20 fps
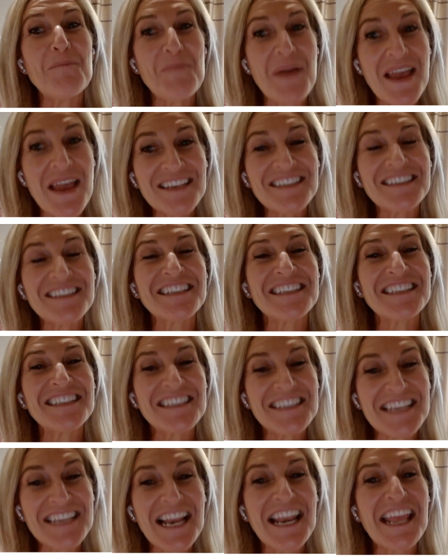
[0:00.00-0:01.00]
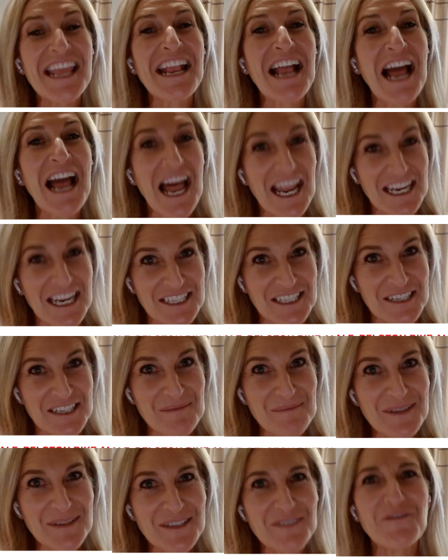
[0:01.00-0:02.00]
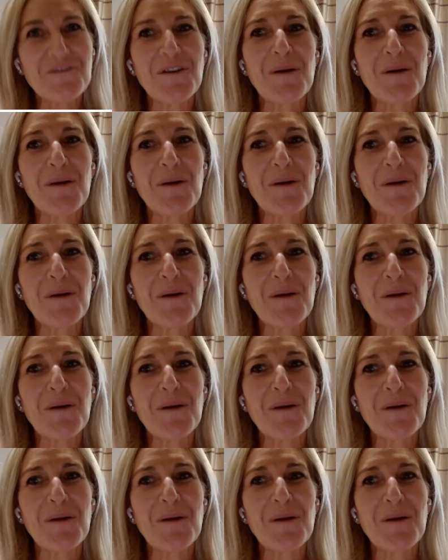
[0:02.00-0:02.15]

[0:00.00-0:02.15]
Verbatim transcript: best selling items